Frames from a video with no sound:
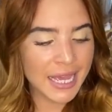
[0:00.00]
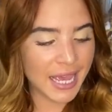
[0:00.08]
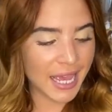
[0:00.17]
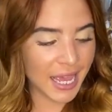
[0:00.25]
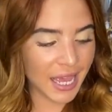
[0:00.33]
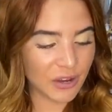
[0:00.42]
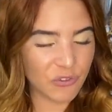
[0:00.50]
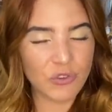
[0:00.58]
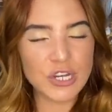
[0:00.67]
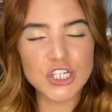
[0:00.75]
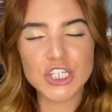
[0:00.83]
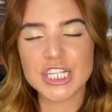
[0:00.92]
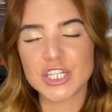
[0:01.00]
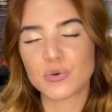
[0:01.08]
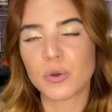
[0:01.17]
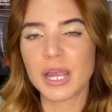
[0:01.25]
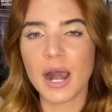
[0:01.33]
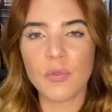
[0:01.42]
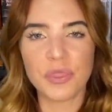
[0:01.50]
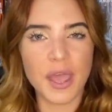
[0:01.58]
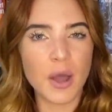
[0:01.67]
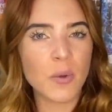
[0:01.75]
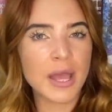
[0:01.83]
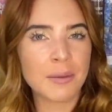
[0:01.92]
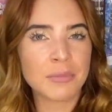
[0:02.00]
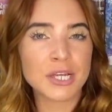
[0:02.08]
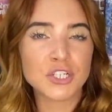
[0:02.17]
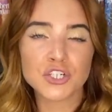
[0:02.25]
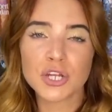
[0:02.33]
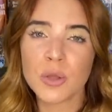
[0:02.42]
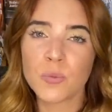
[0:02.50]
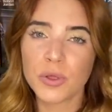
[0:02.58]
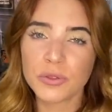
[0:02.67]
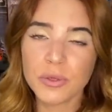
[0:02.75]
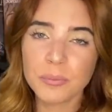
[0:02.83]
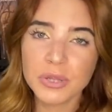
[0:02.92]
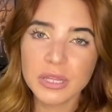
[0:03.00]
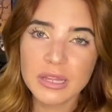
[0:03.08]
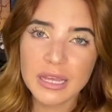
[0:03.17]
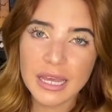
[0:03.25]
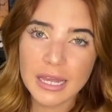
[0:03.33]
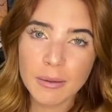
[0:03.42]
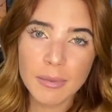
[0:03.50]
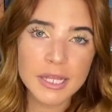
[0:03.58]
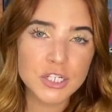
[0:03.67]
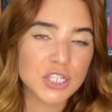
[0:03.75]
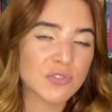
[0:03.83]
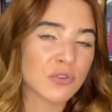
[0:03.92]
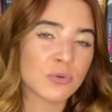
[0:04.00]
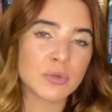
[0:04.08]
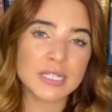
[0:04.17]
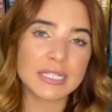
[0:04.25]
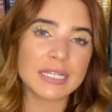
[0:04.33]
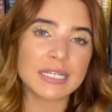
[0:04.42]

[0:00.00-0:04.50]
and finish the story out that way. I'm not sure I will complete the anime just for the reasons I